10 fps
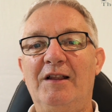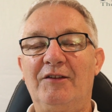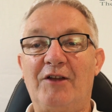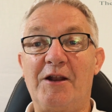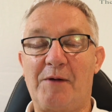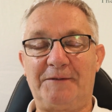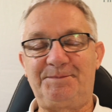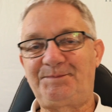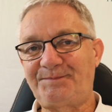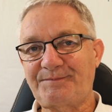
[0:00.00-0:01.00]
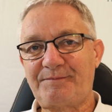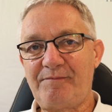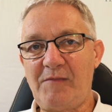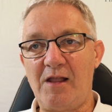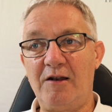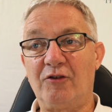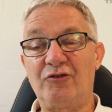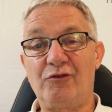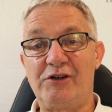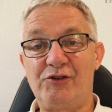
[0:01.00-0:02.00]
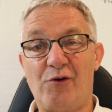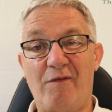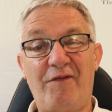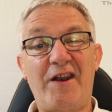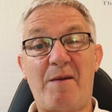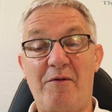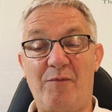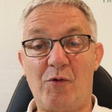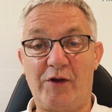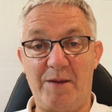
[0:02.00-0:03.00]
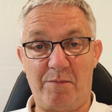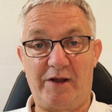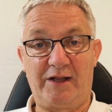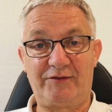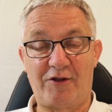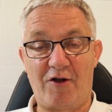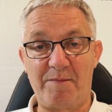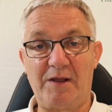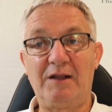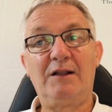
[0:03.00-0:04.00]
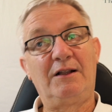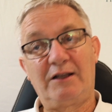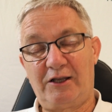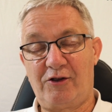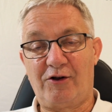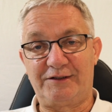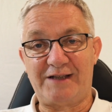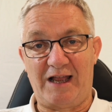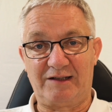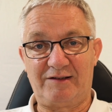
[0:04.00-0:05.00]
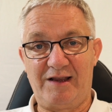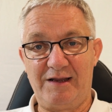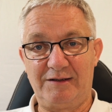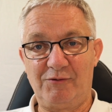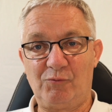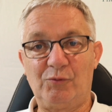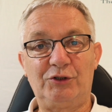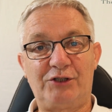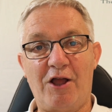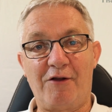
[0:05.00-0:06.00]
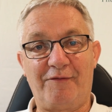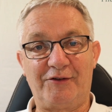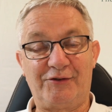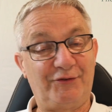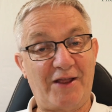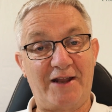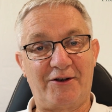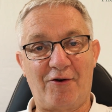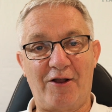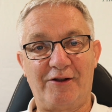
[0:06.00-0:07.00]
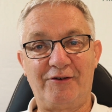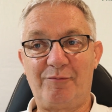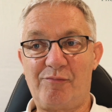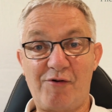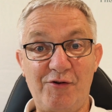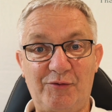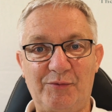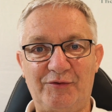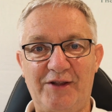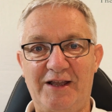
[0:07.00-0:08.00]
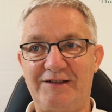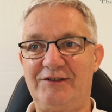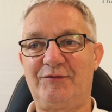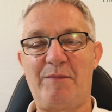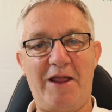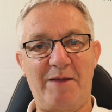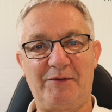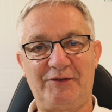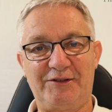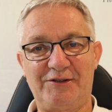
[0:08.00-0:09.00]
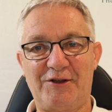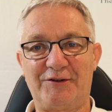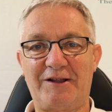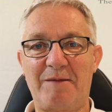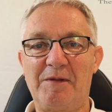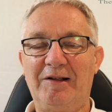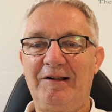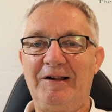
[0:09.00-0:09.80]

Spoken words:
So anyway, long story short, fed up of walking by this time. Got a taxi, whooshed over to Sand Island. Bruce was there, just met him as he turned up.